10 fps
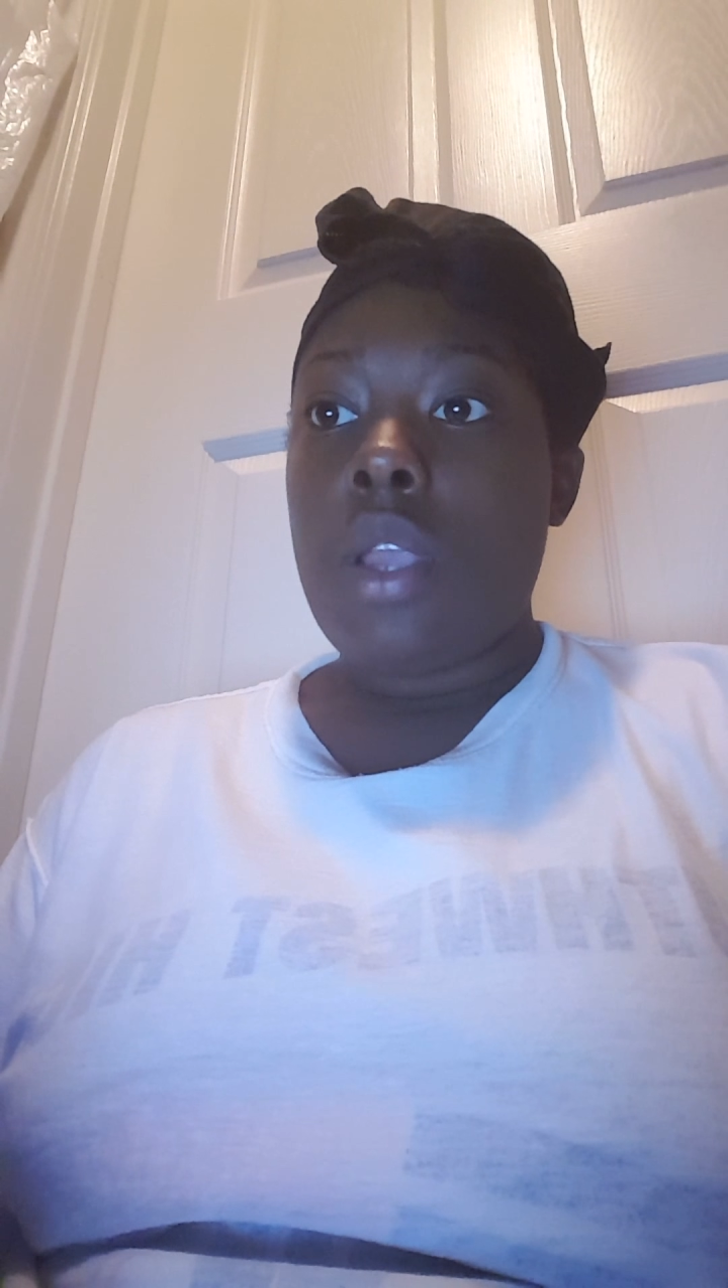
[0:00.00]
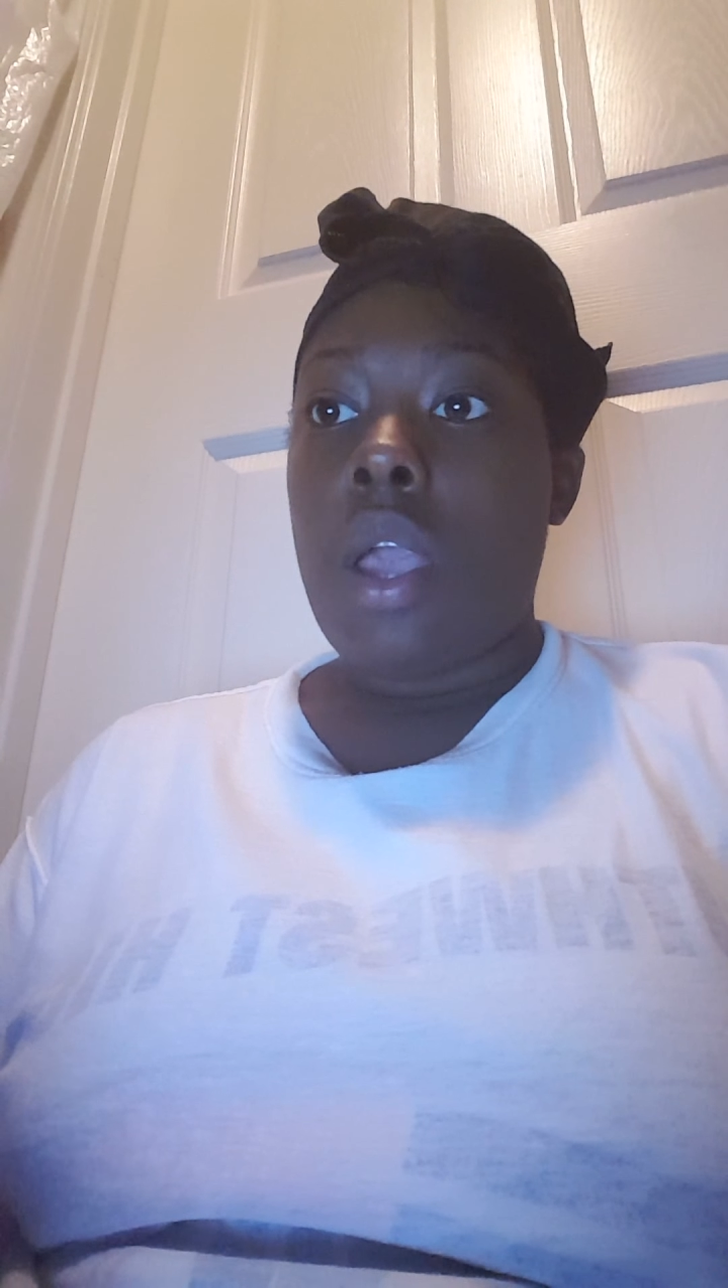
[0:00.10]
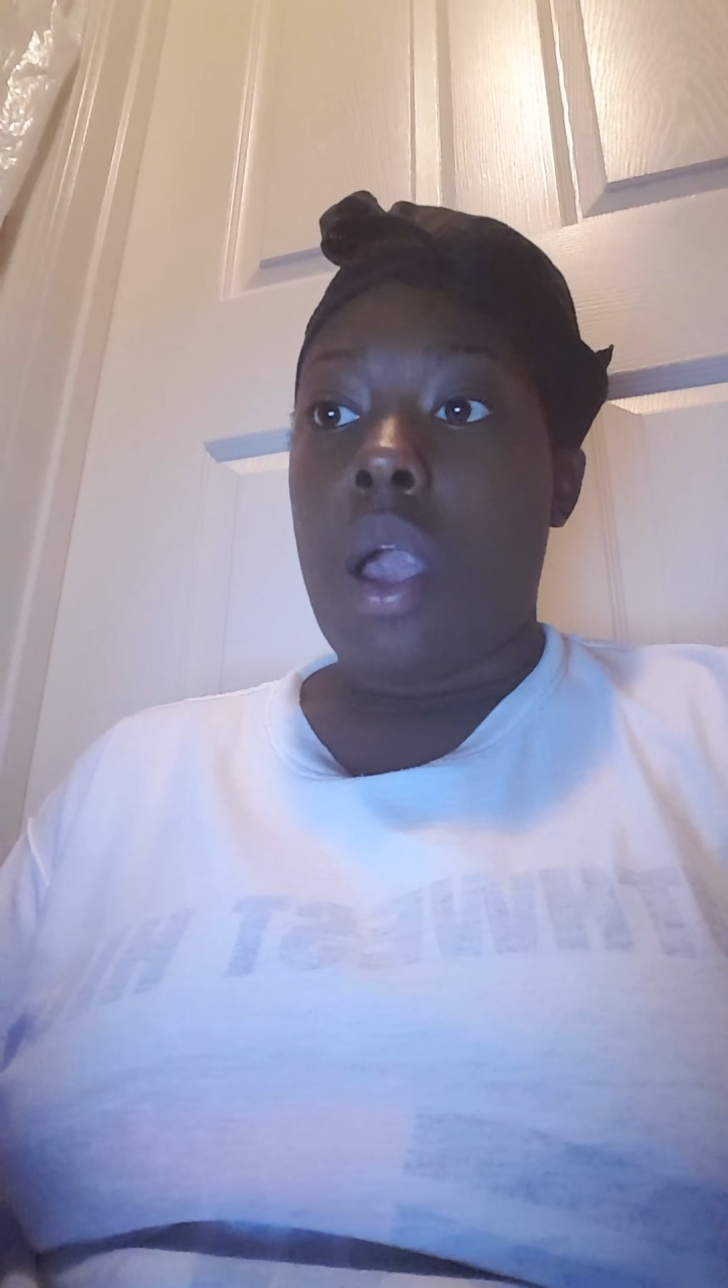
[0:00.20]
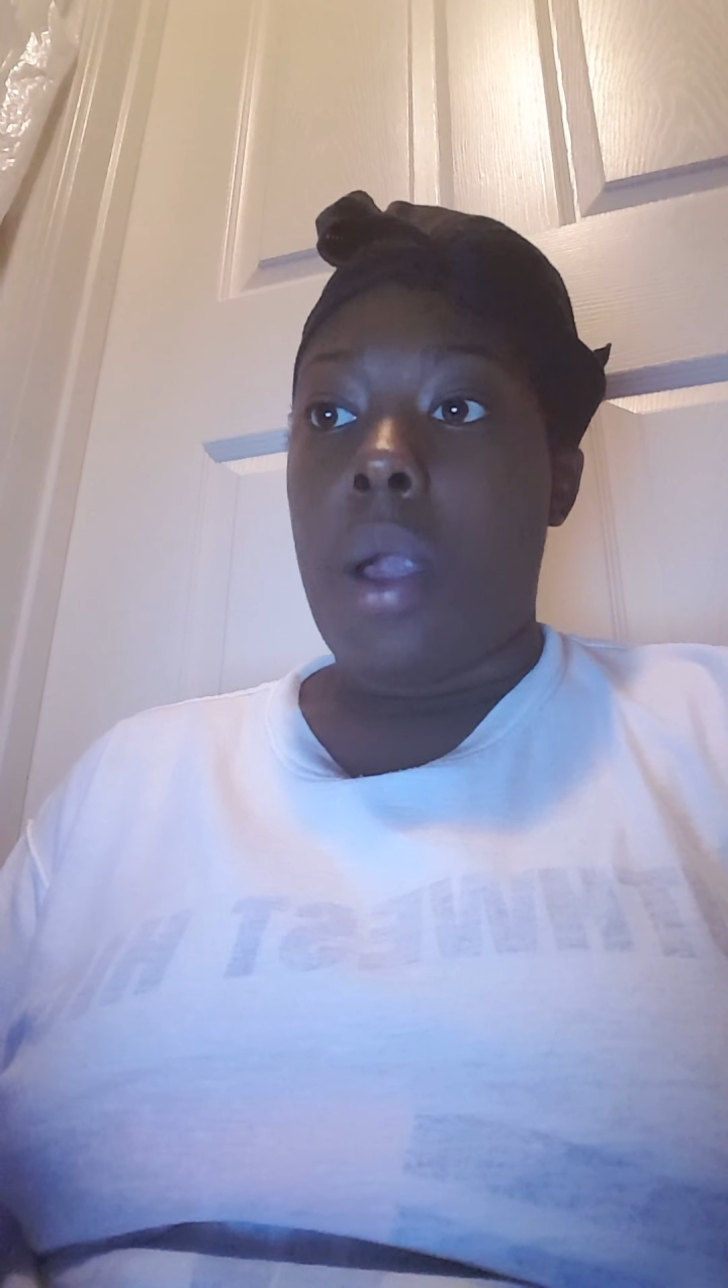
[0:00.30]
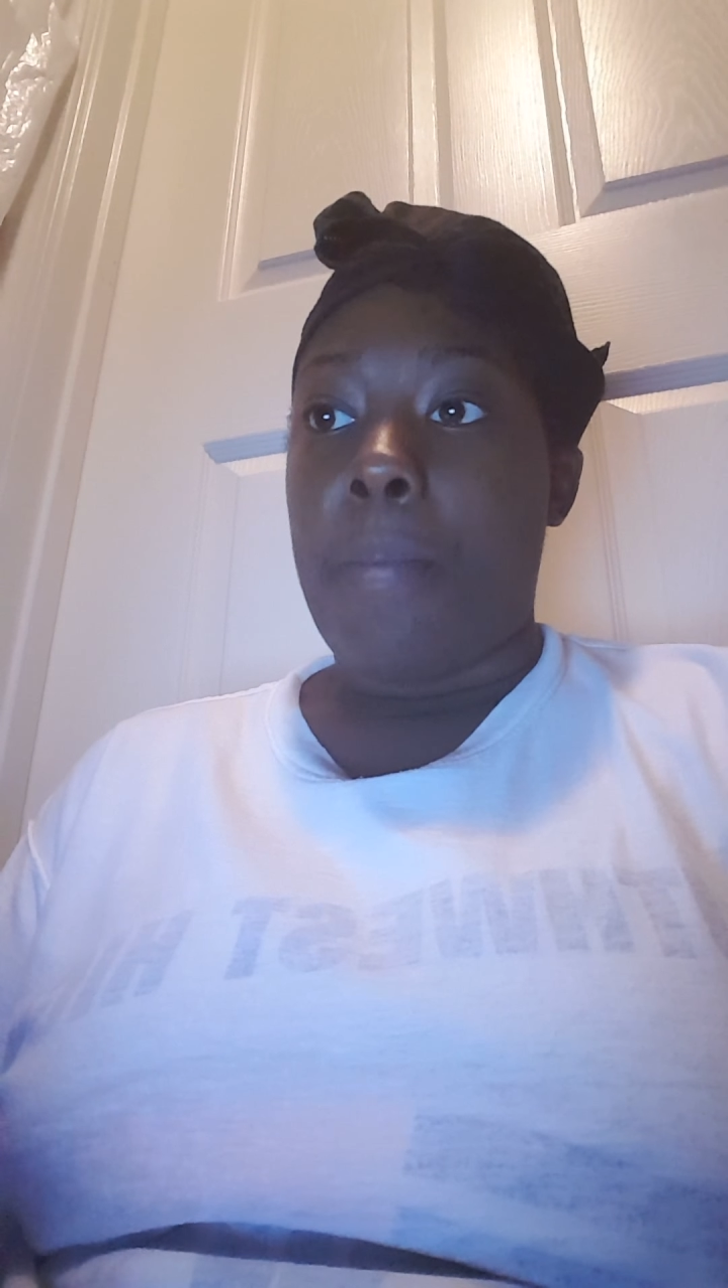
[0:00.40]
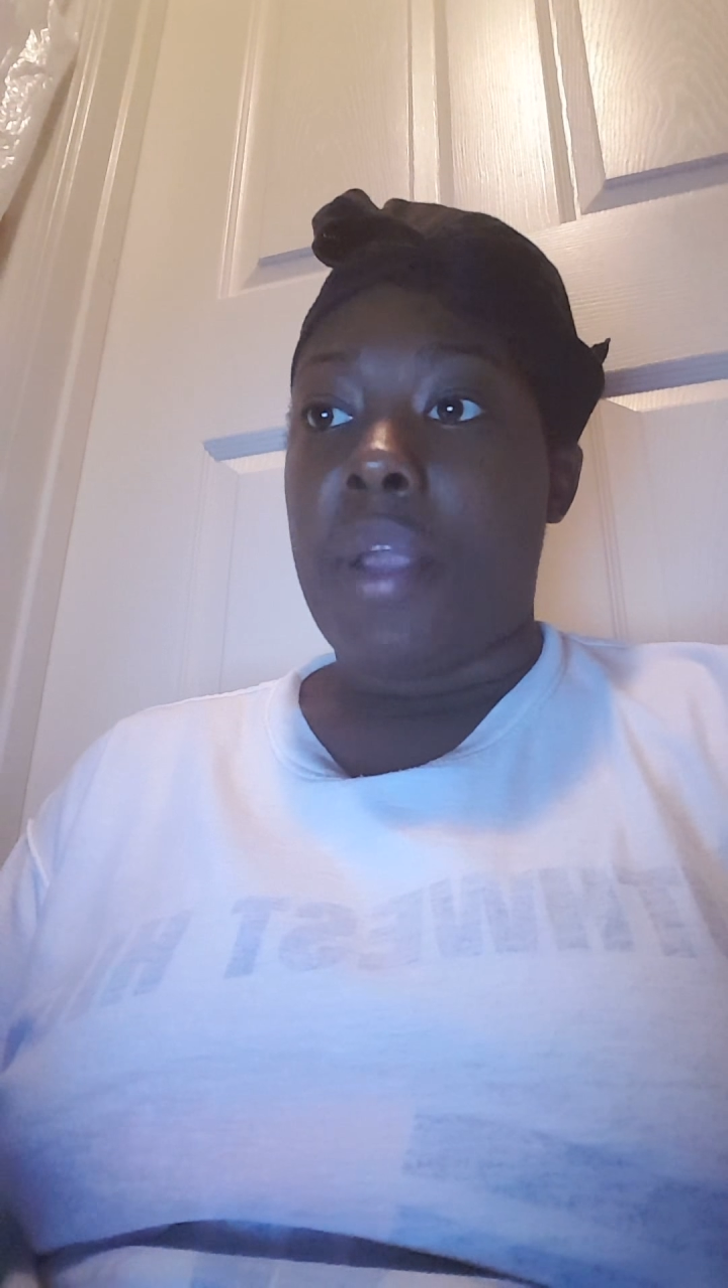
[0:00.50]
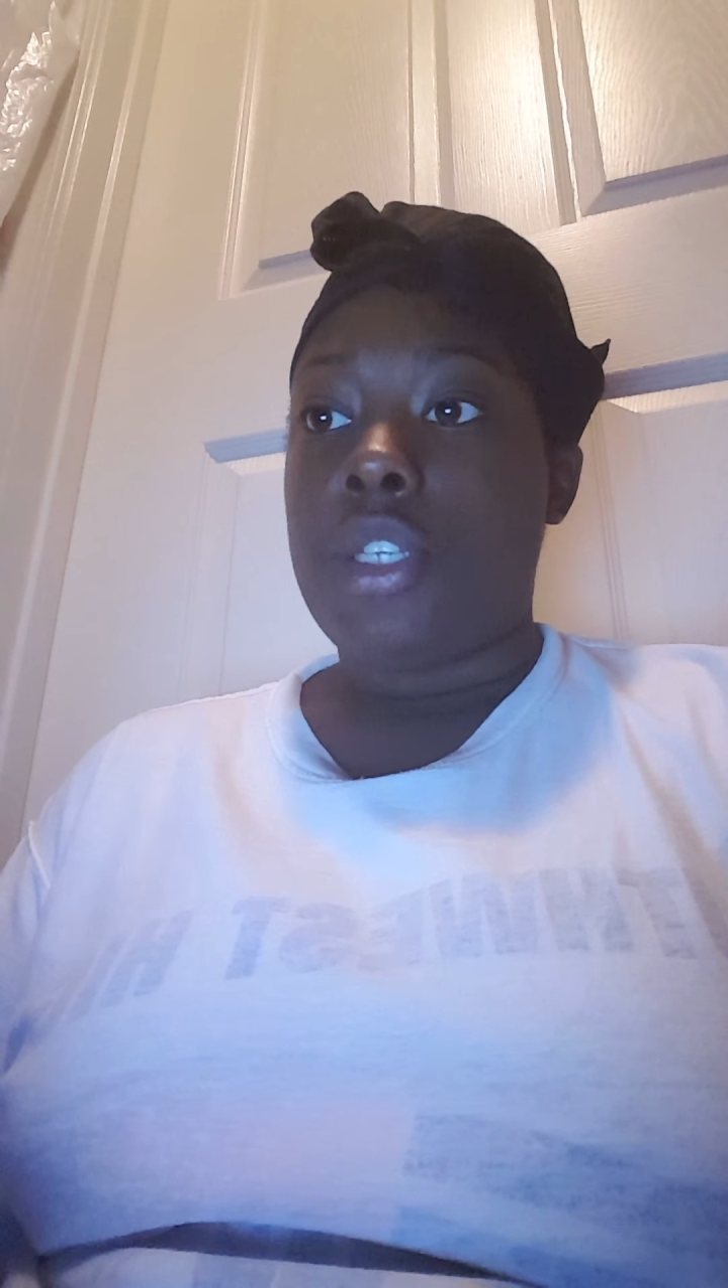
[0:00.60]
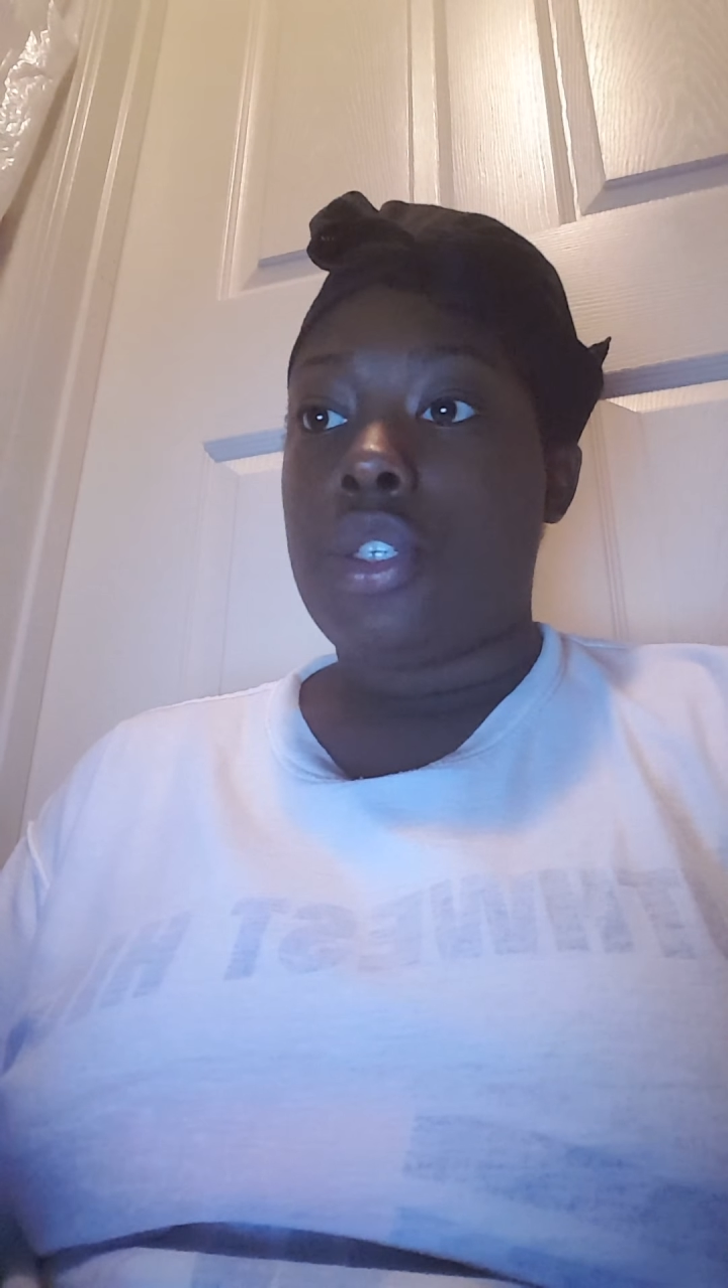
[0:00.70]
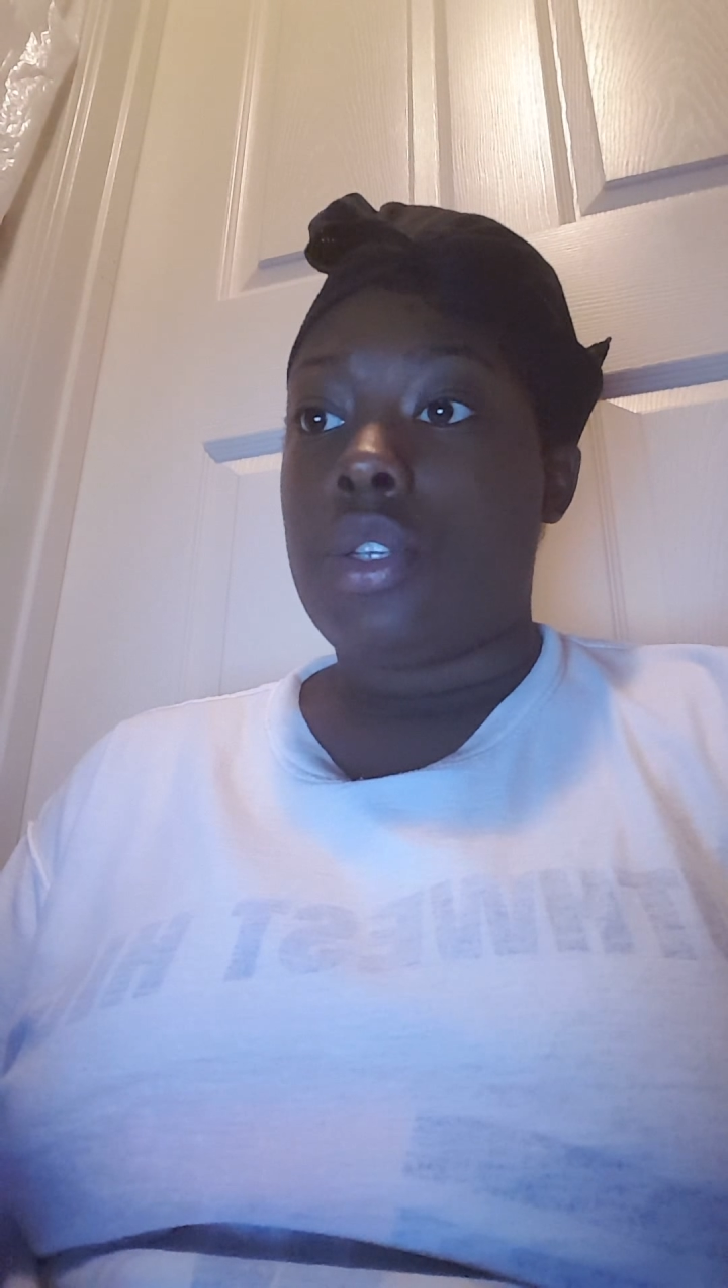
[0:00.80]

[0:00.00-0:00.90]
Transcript: Make sure